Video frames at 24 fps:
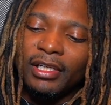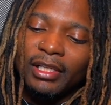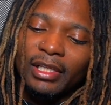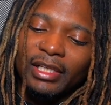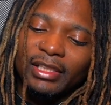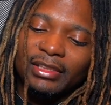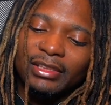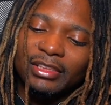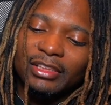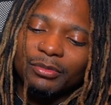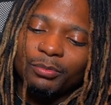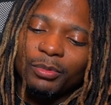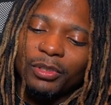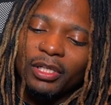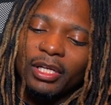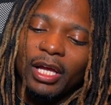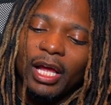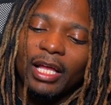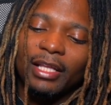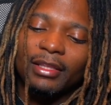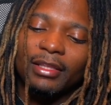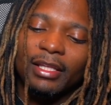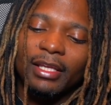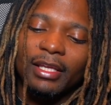laces, but
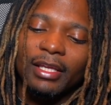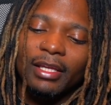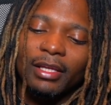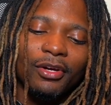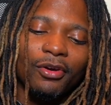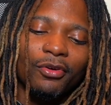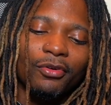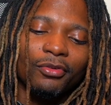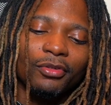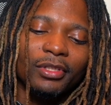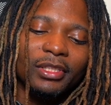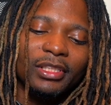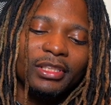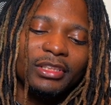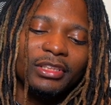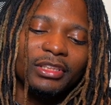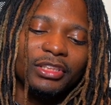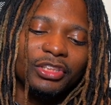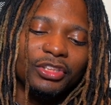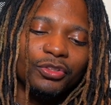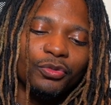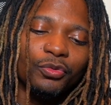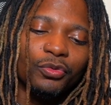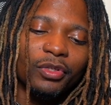I think on this
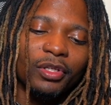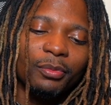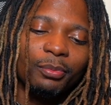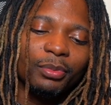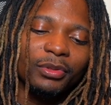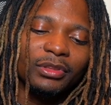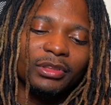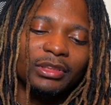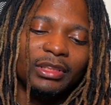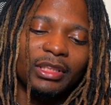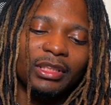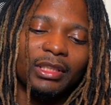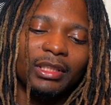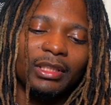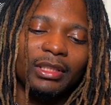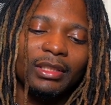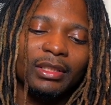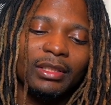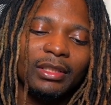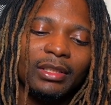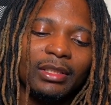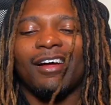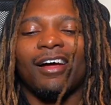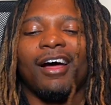shoe in
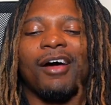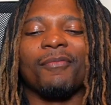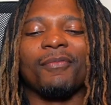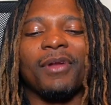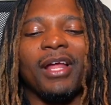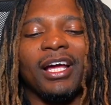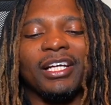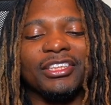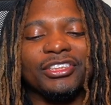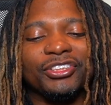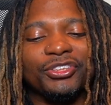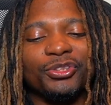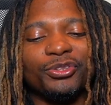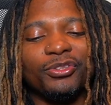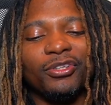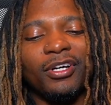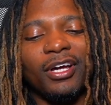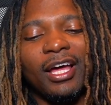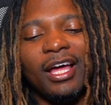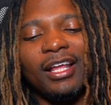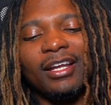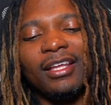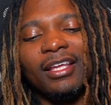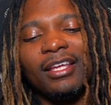particular, I'm not sure
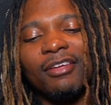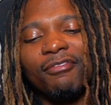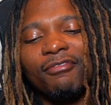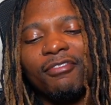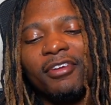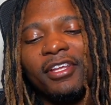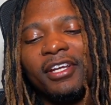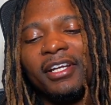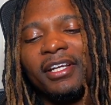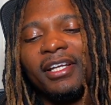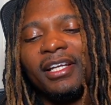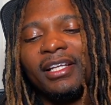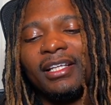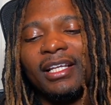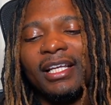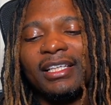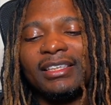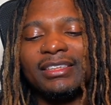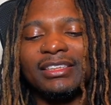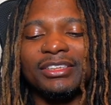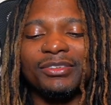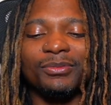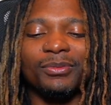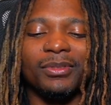how the infinity
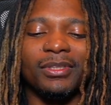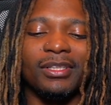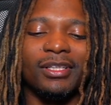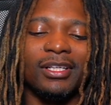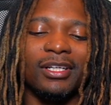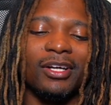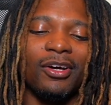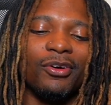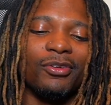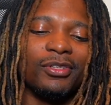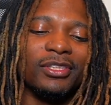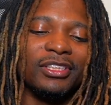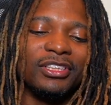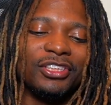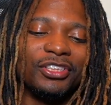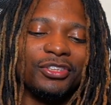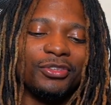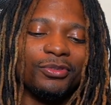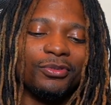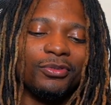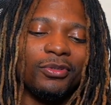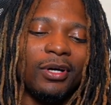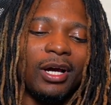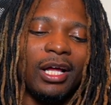laces would look on this
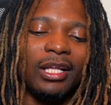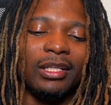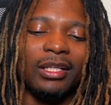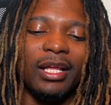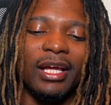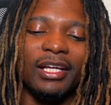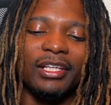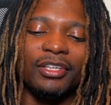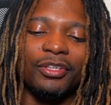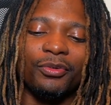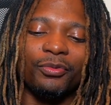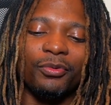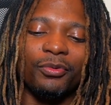shoe. I like the